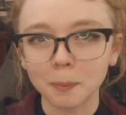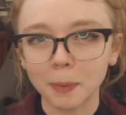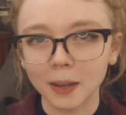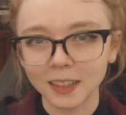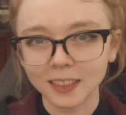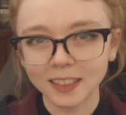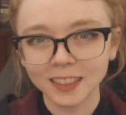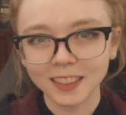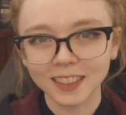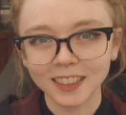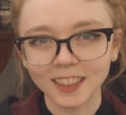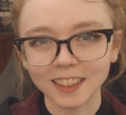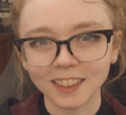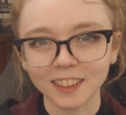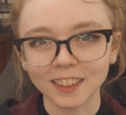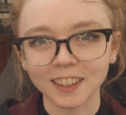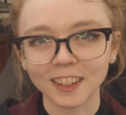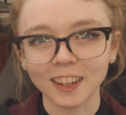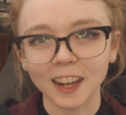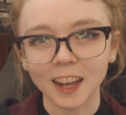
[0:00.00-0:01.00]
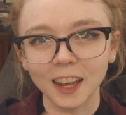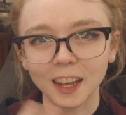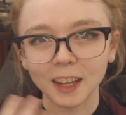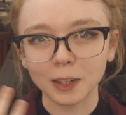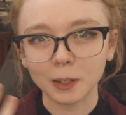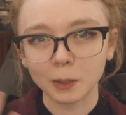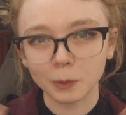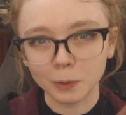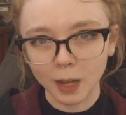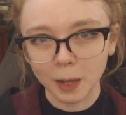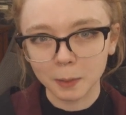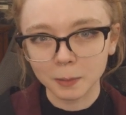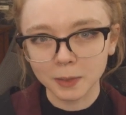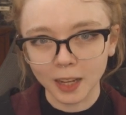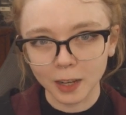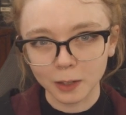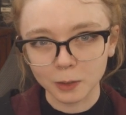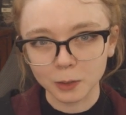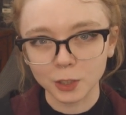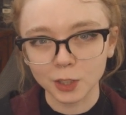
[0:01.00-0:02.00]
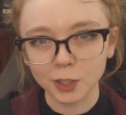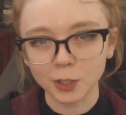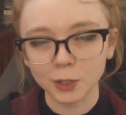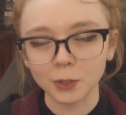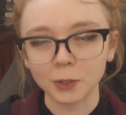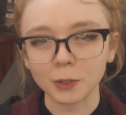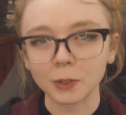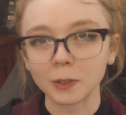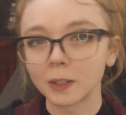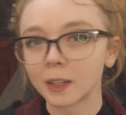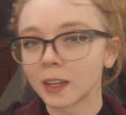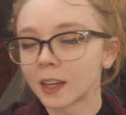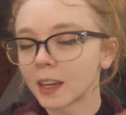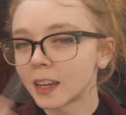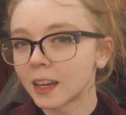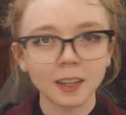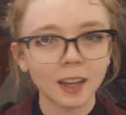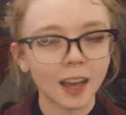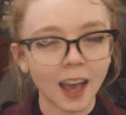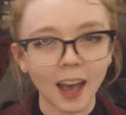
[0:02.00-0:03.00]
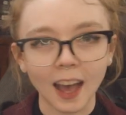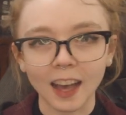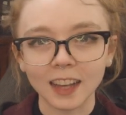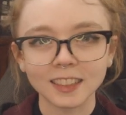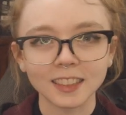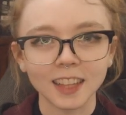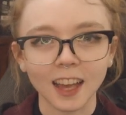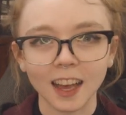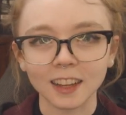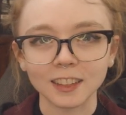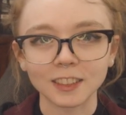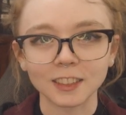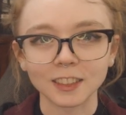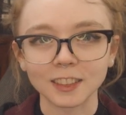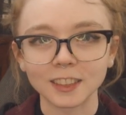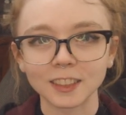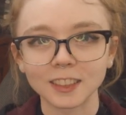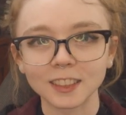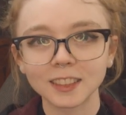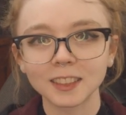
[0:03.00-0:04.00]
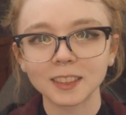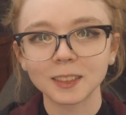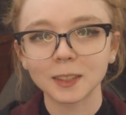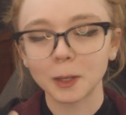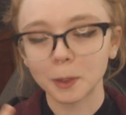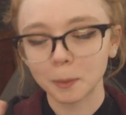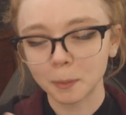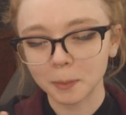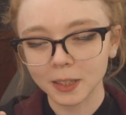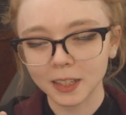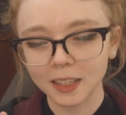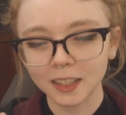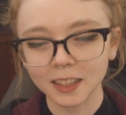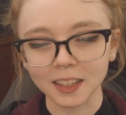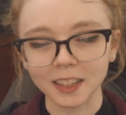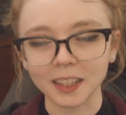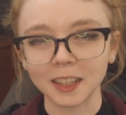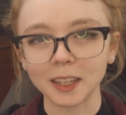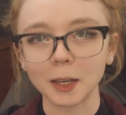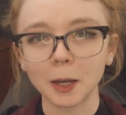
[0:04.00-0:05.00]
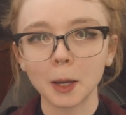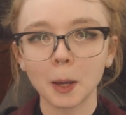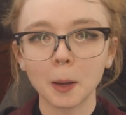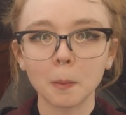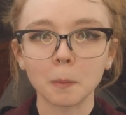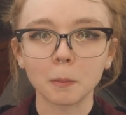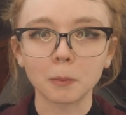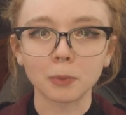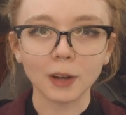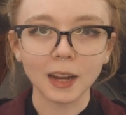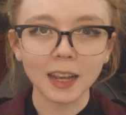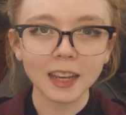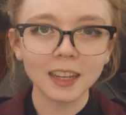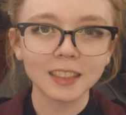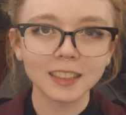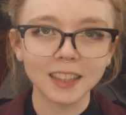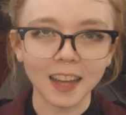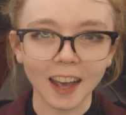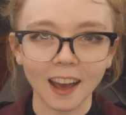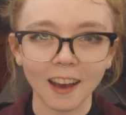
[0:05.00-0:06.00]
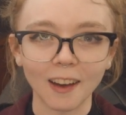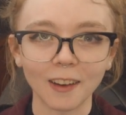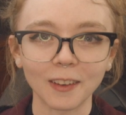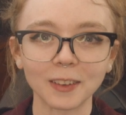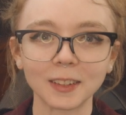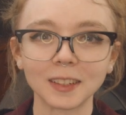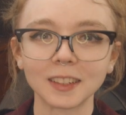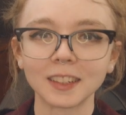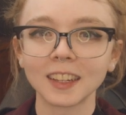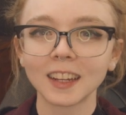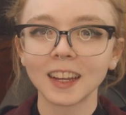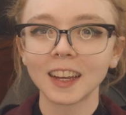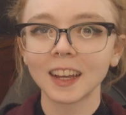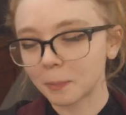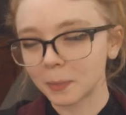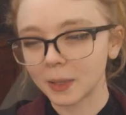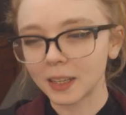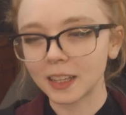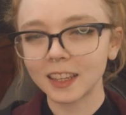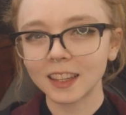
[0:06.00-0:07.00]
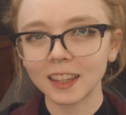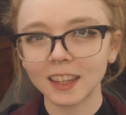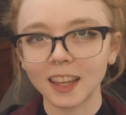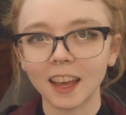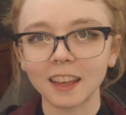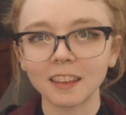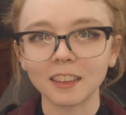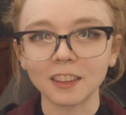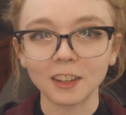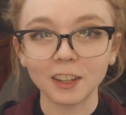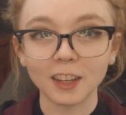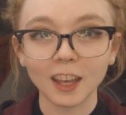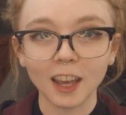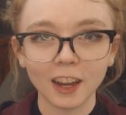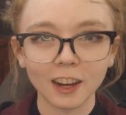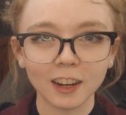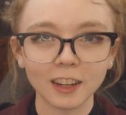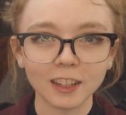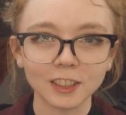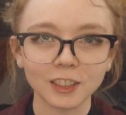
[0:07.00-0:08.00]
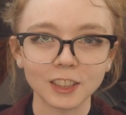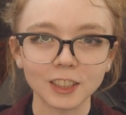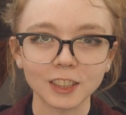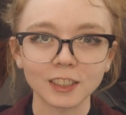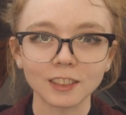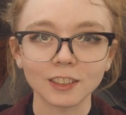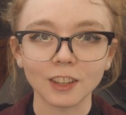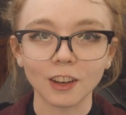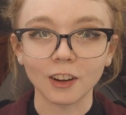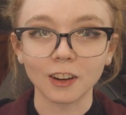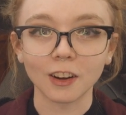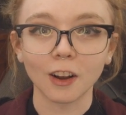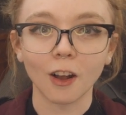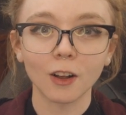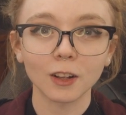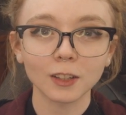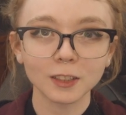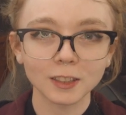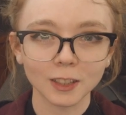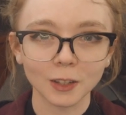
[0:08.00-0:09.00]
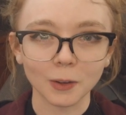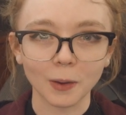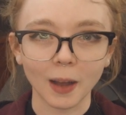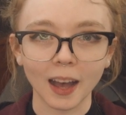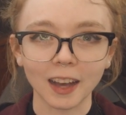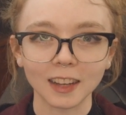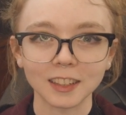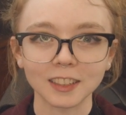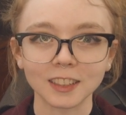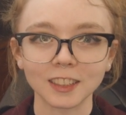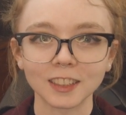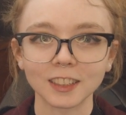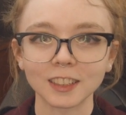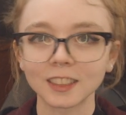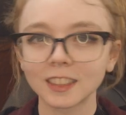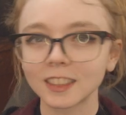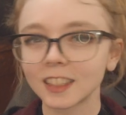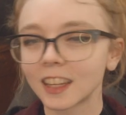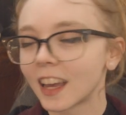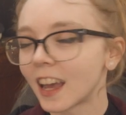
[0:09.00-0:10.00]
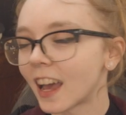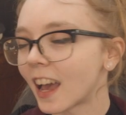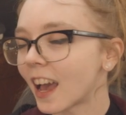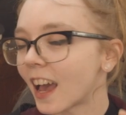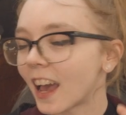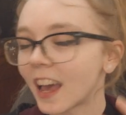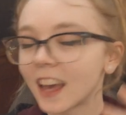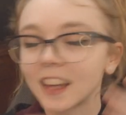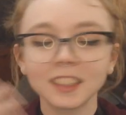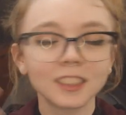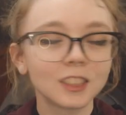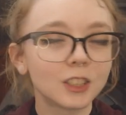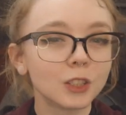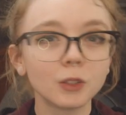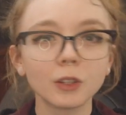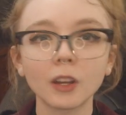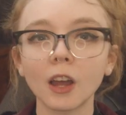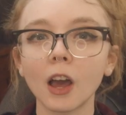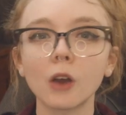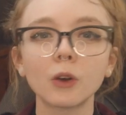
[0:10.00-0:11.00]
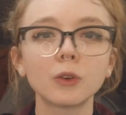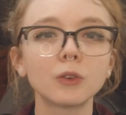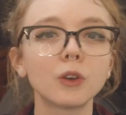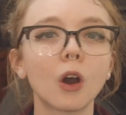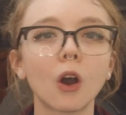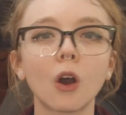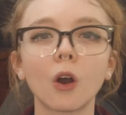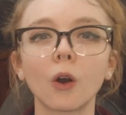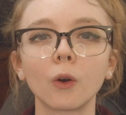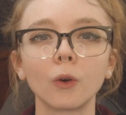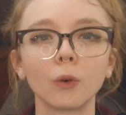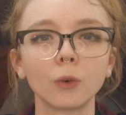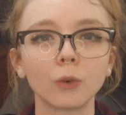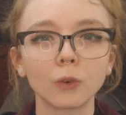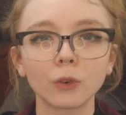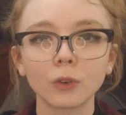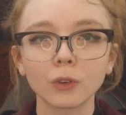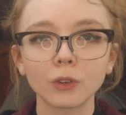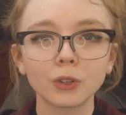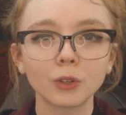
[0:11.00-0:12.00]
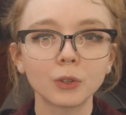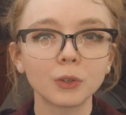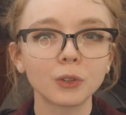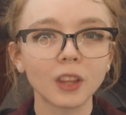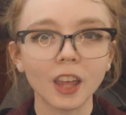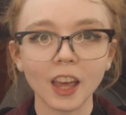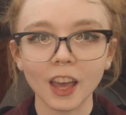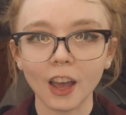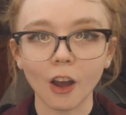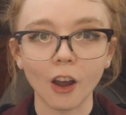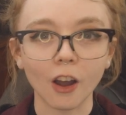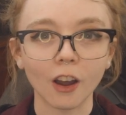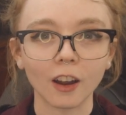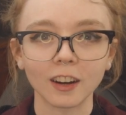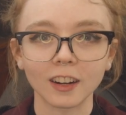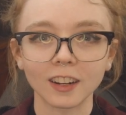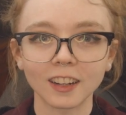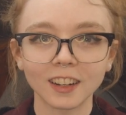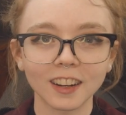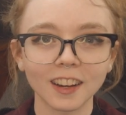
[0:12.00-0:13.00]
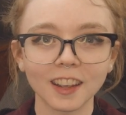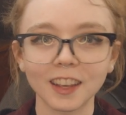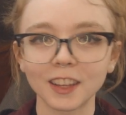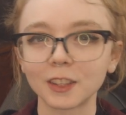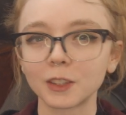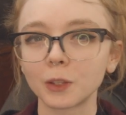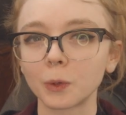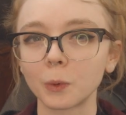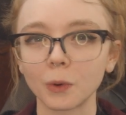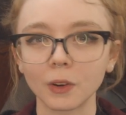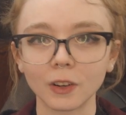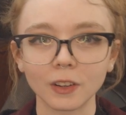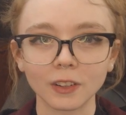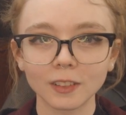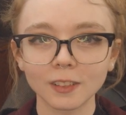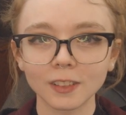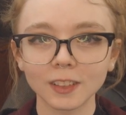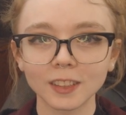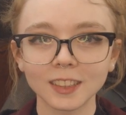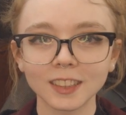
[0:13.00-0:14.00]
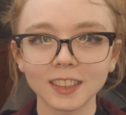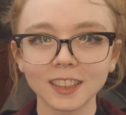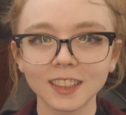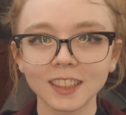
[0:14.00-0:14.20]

Ben Stiller and Rob Down June as actors completely break down, being that their characters are also actors and do not know who they are in the world.